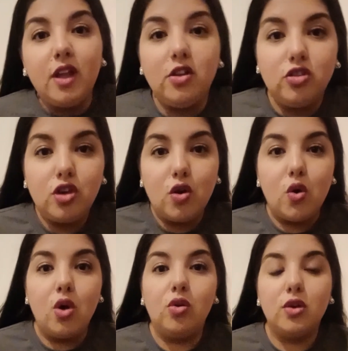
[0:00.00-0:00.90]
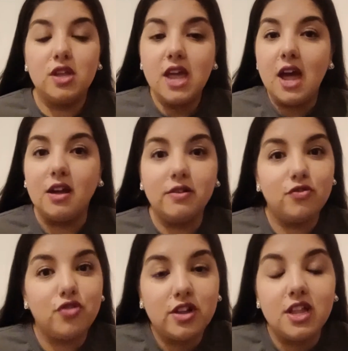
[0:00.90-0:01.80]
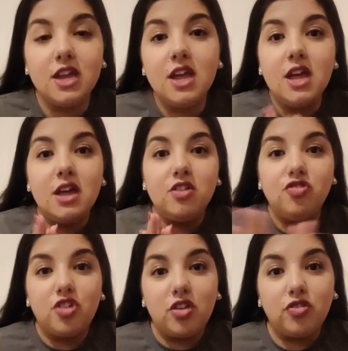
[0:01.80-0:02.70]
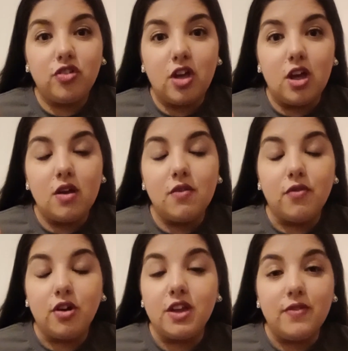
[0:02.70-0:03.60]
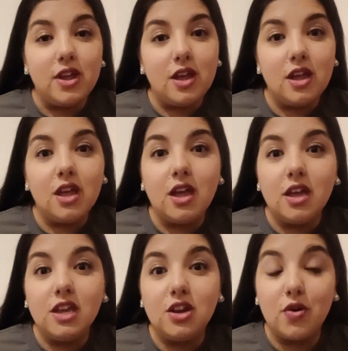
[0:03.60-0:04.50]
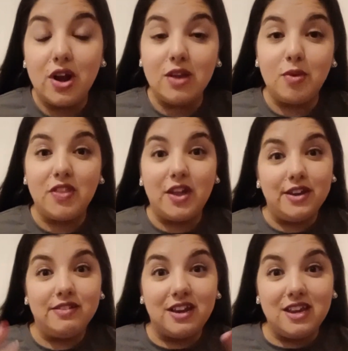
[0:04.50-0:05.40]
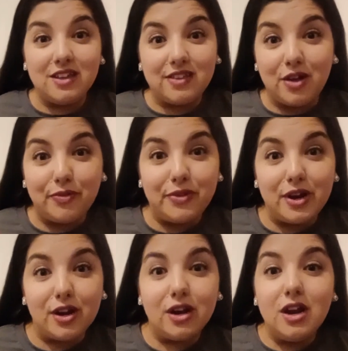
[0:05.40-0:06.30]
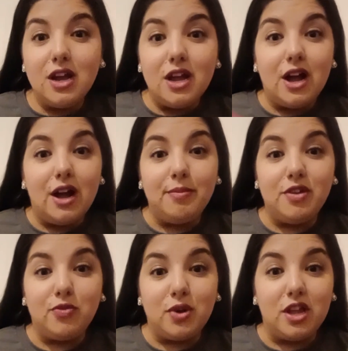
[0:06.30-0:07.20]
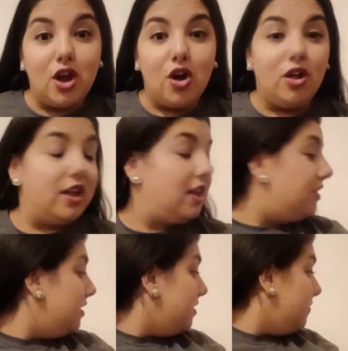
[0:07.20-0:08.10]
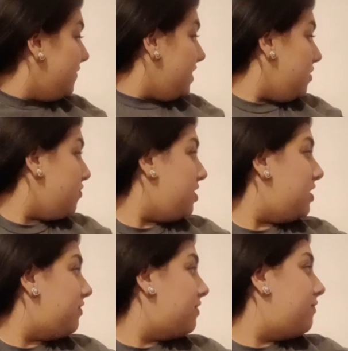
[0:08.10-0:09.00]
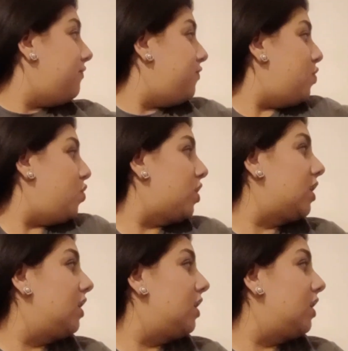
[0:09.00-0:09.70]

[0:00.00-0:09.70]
So yeah, strictly just for giving, you know, anybody that needs ideas out there, is really all this video is for.